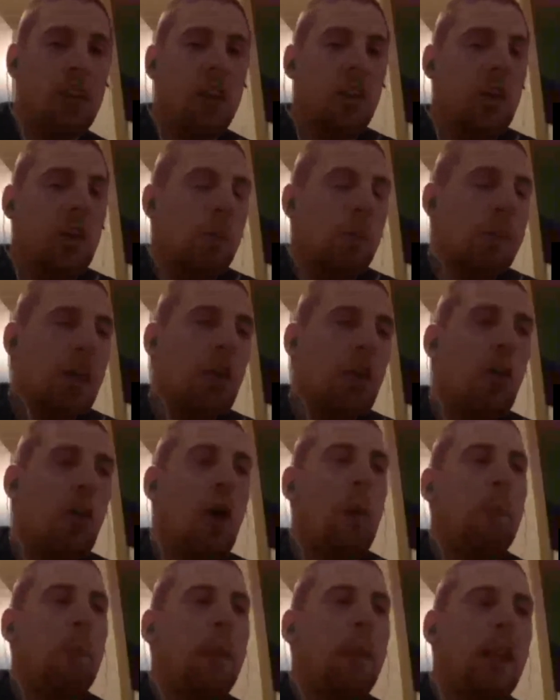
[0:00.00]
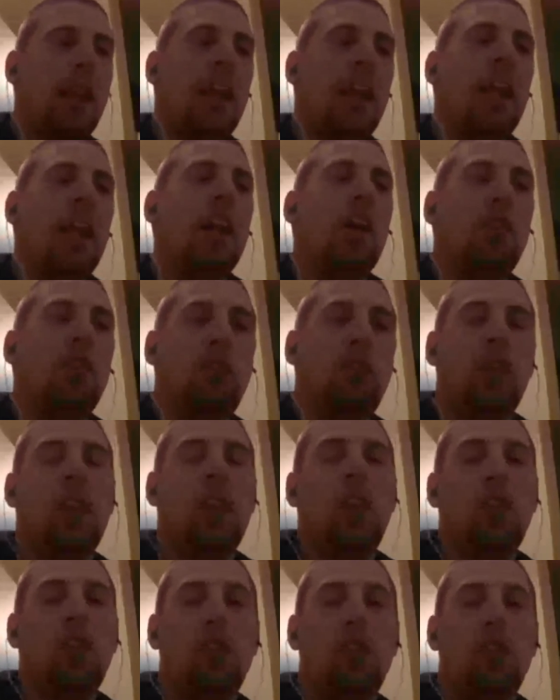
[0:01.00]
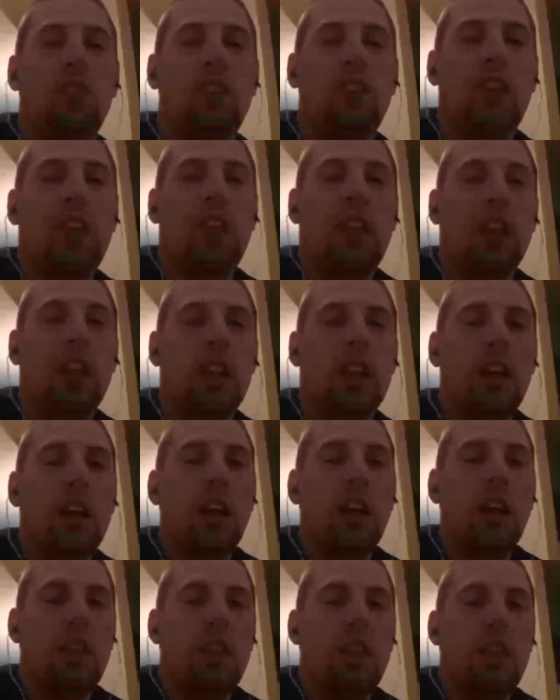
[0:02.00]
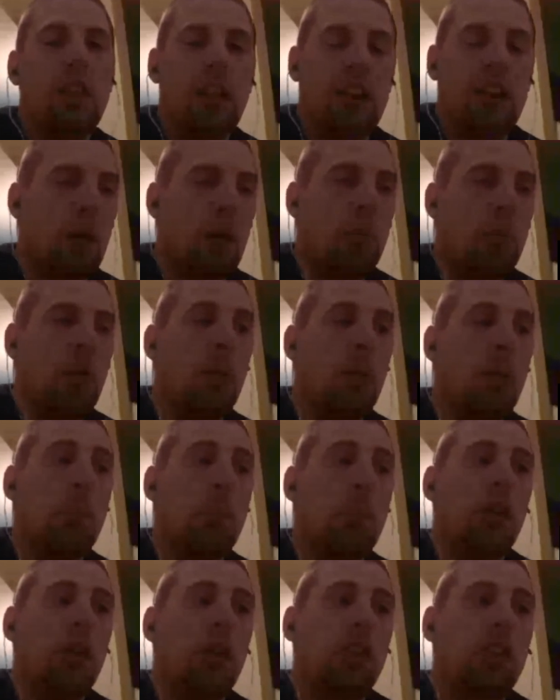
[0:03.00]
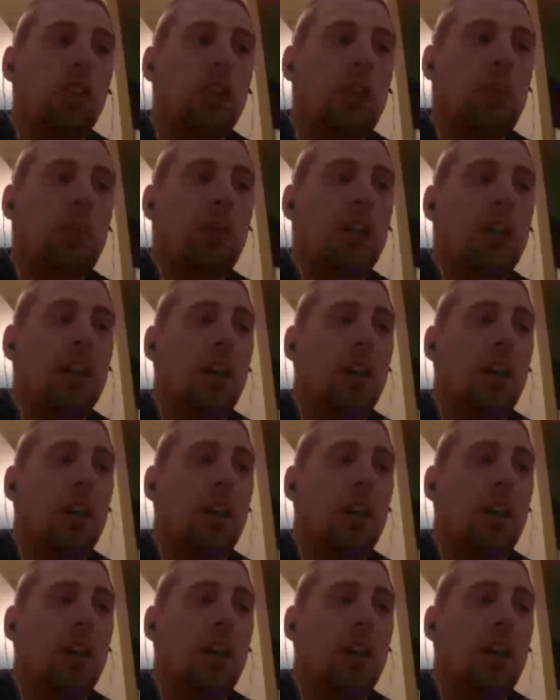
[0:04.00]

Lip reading: You're better off playing a 50-50 than a double up personally,